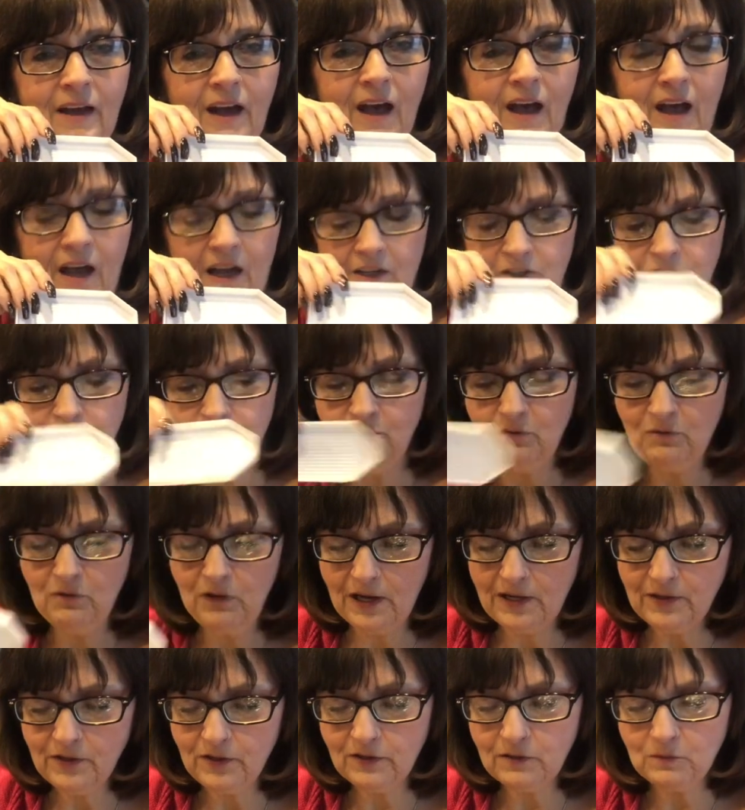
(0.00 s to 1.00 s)
I do
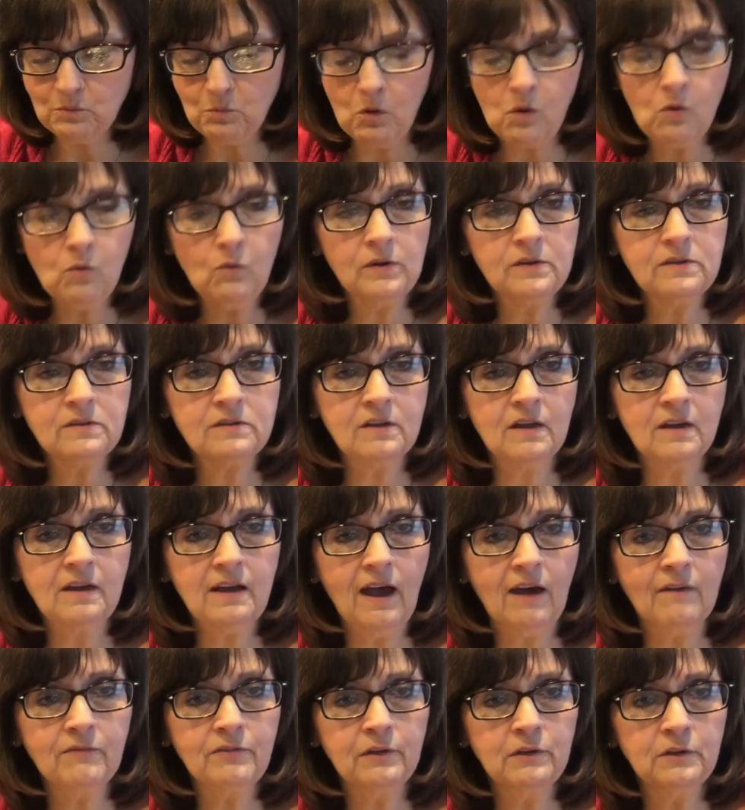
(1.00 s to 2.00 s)
like the small ones that
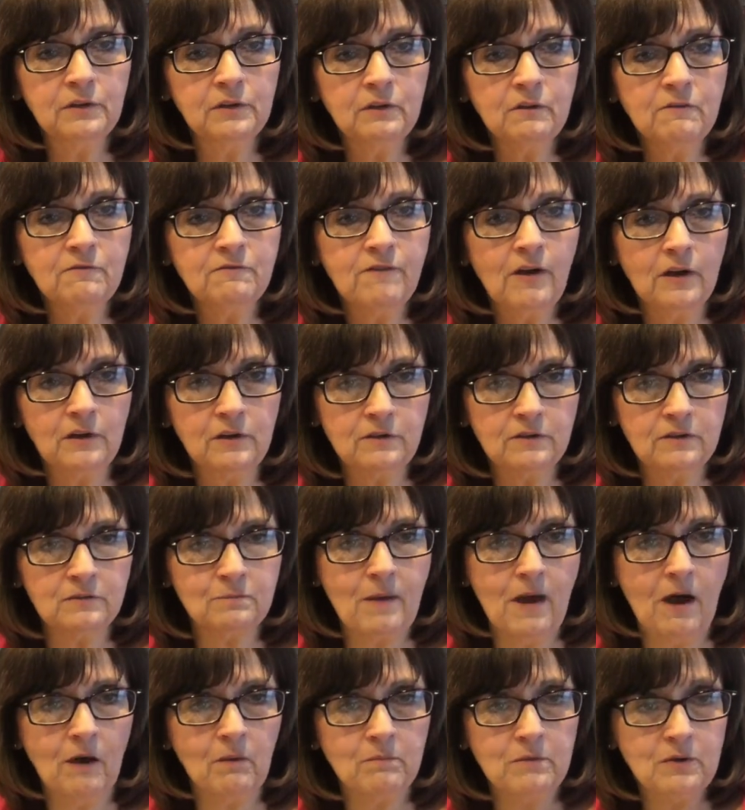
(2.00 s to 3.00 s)
have the little funnel
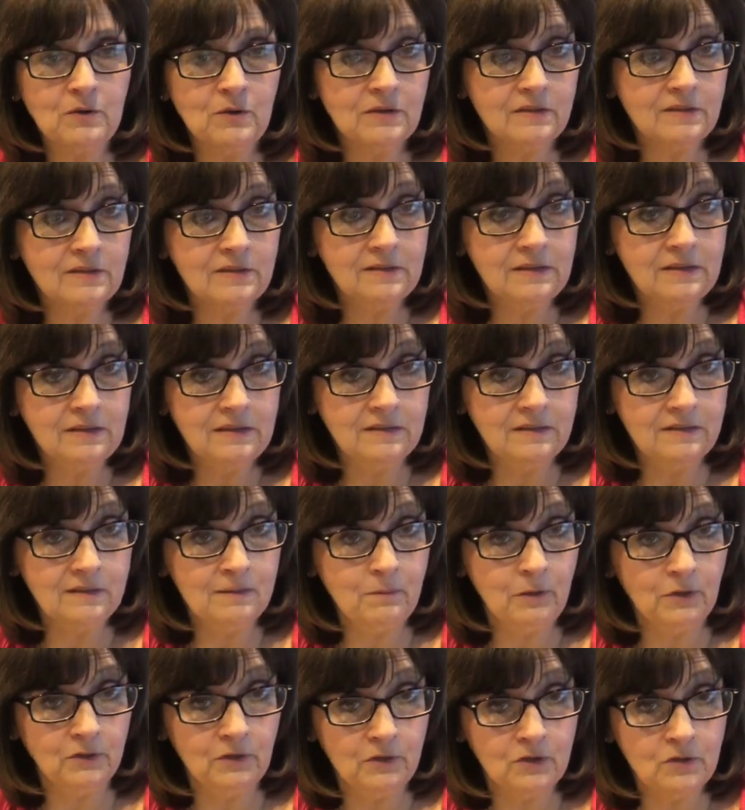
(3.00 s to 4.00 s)
spout because it's easy to
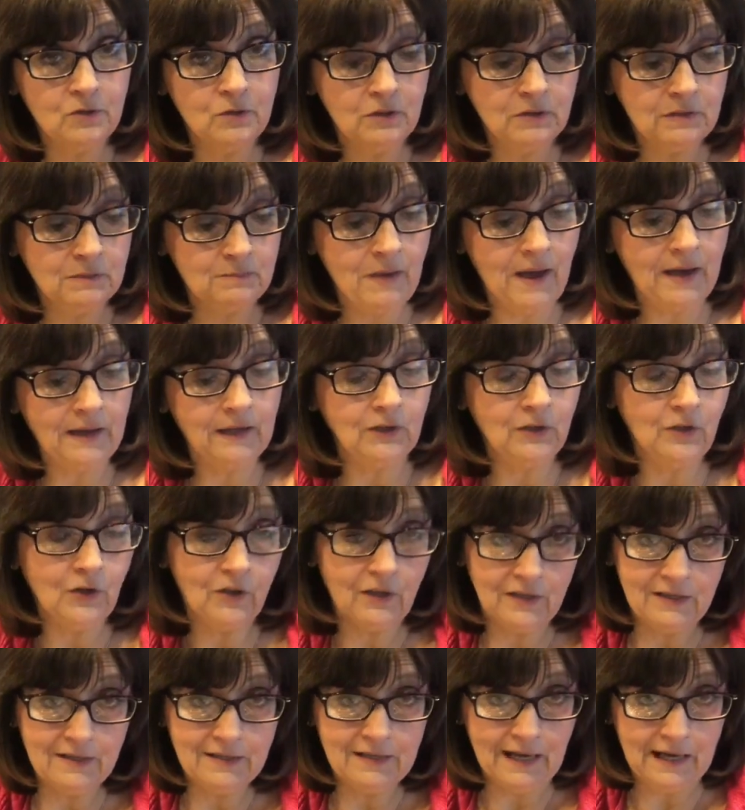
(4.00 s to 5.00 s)
put your drills back in your
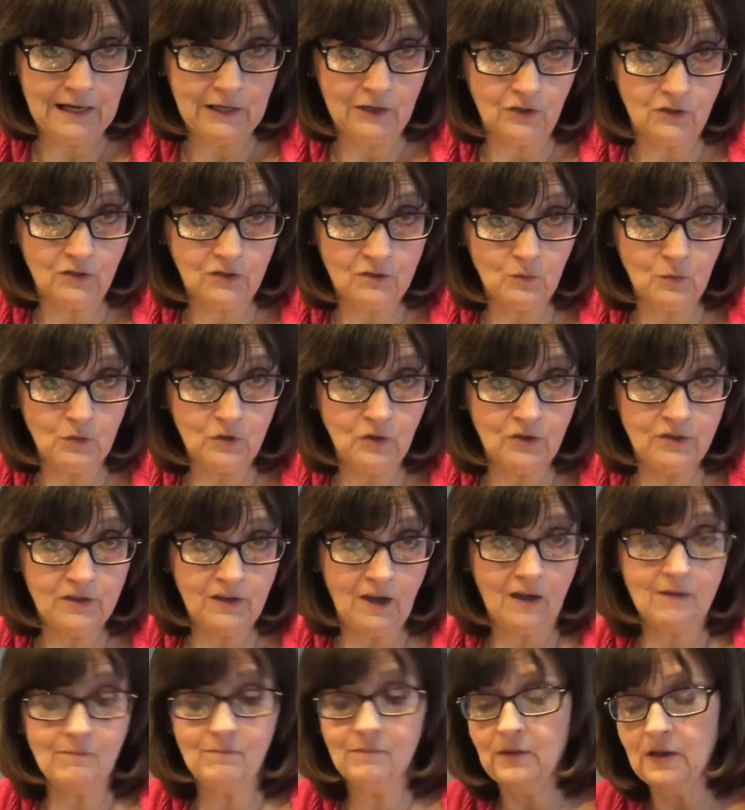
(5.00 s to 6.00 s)
containers when you're
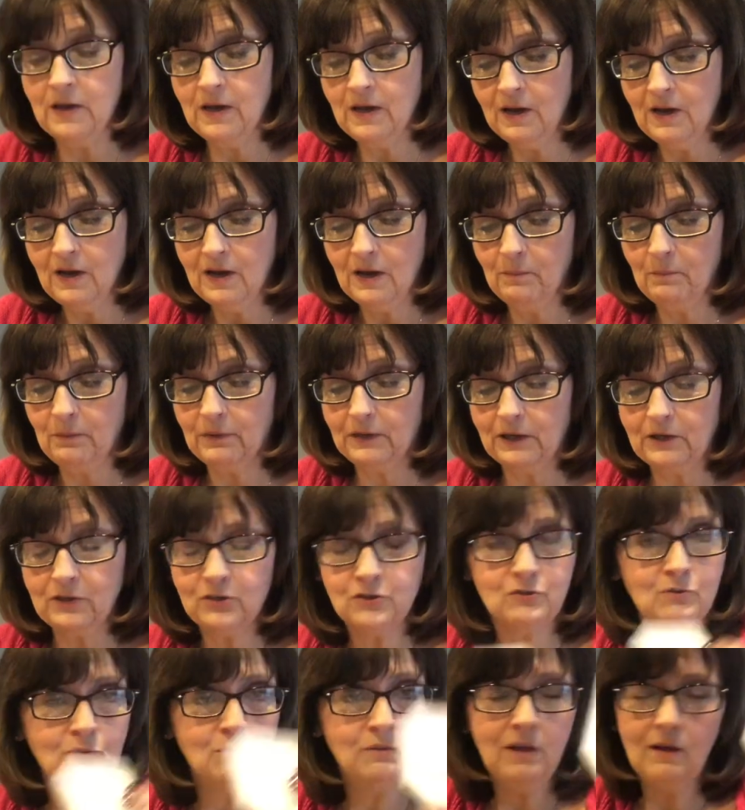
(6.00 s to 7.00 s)
done. But I
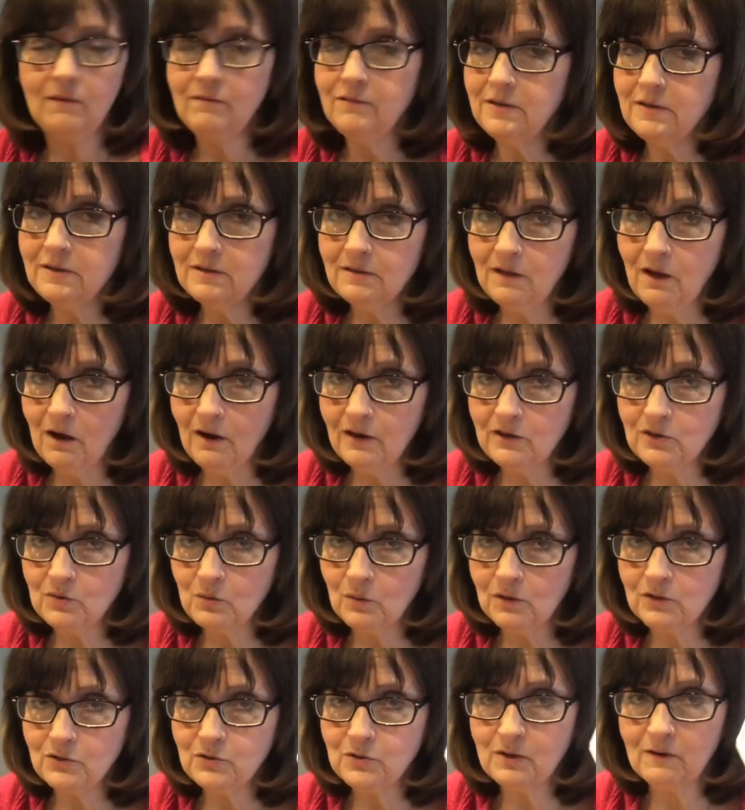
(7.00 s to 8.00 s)
do love these large
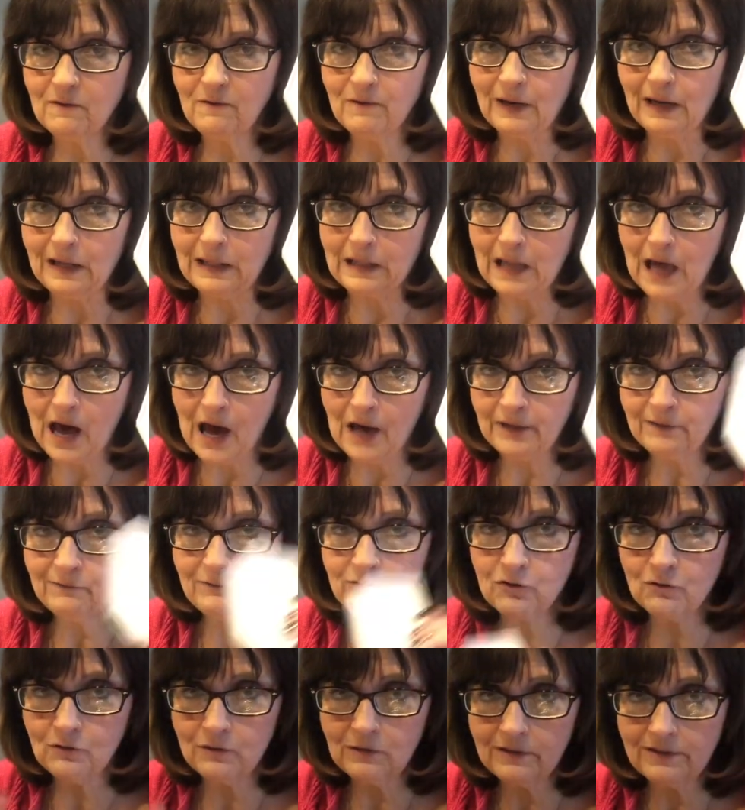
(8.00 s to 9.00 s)
ones. You can fit a lot of
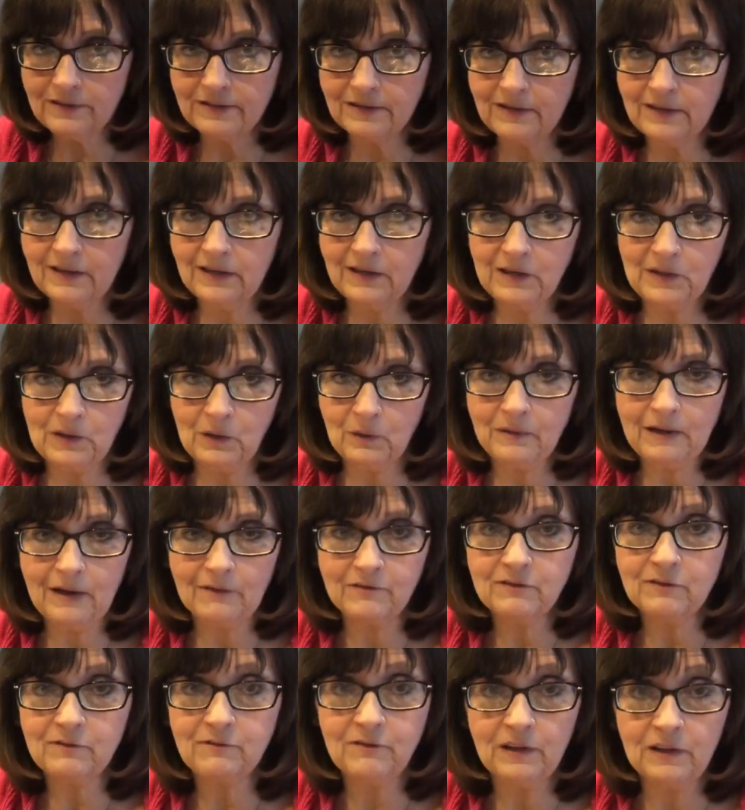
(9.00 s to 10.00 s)
drills in it. You don't
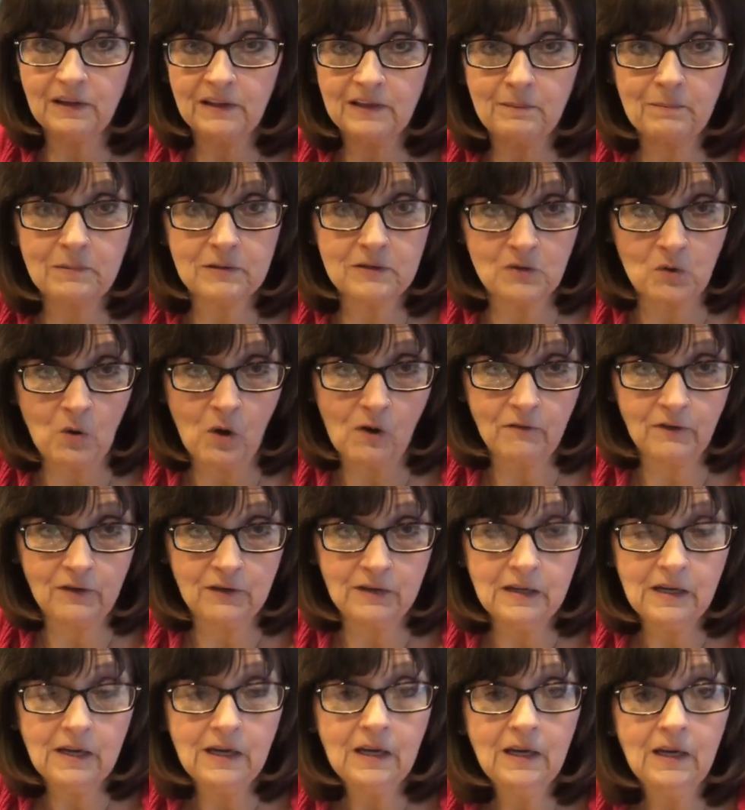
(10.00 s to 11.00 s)
have to fill it up as
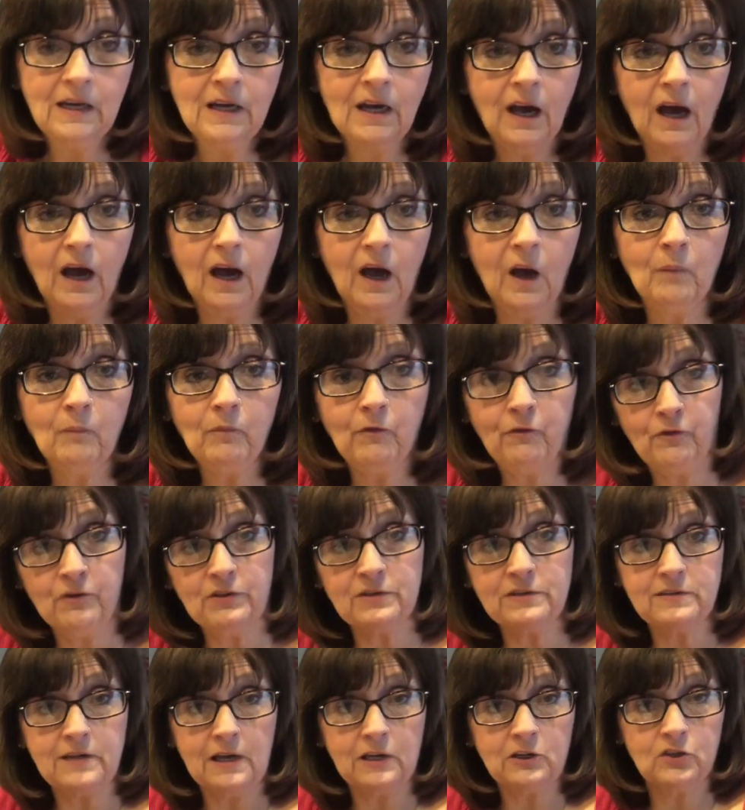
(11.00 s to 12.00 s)
often for the
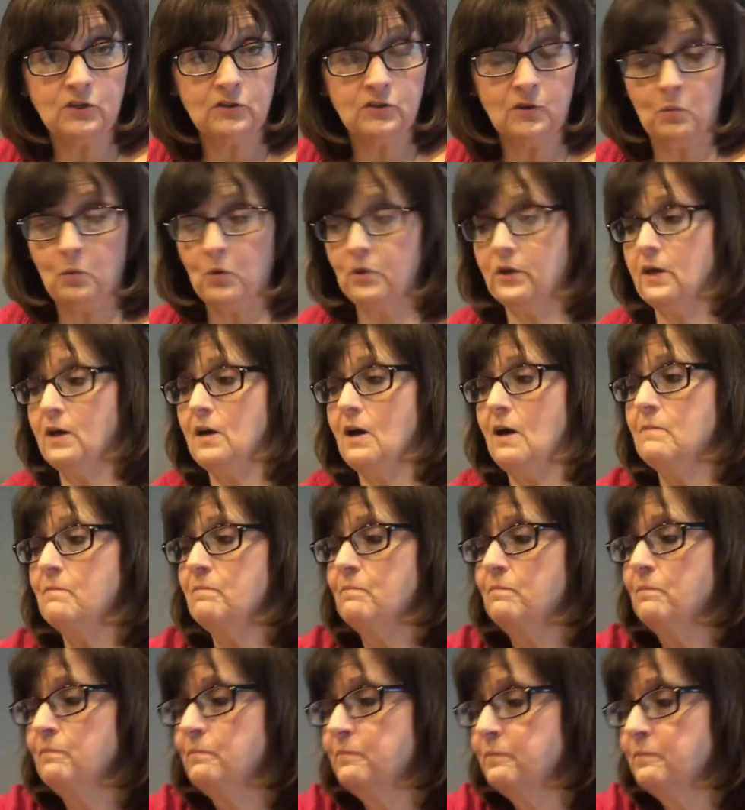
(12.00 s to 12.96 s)
section you're working on.